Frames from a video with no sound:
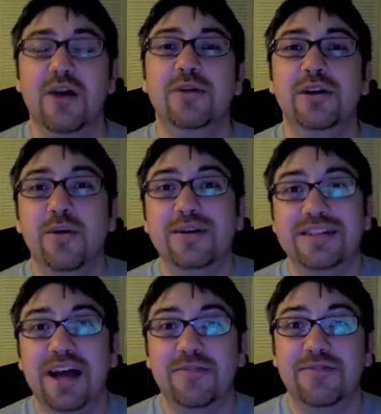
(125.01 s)
Well, you know
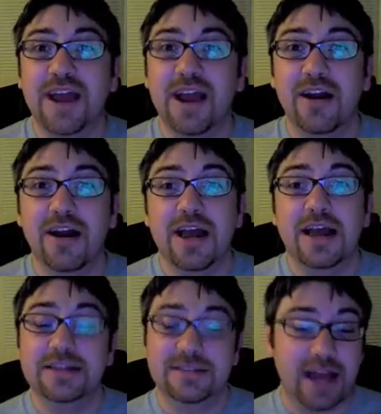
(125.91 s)
what's not fair
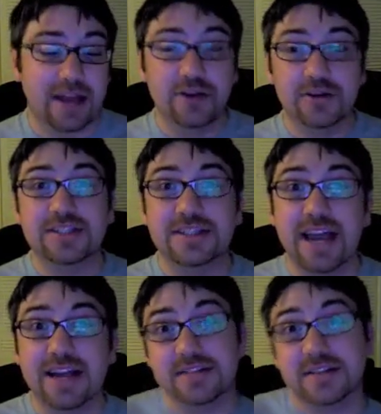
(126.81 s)
is that your
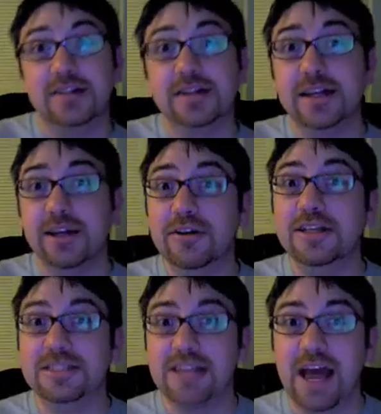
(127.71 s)
state has
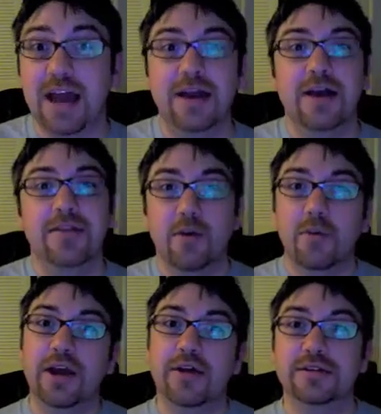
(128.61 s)
clearly said that
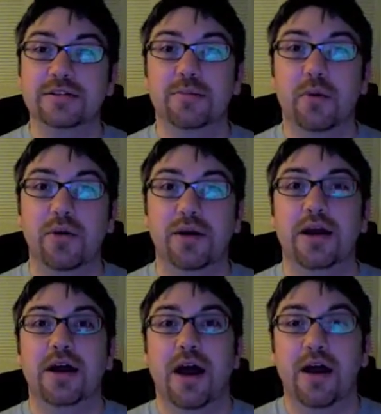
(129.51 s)
we are in support
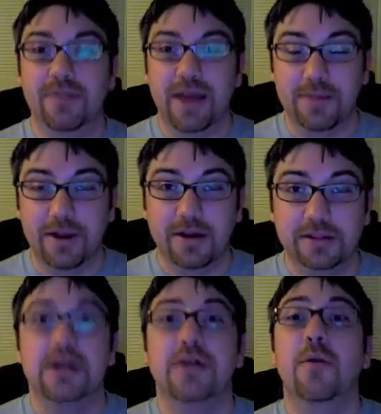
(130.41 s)
of gay marriage,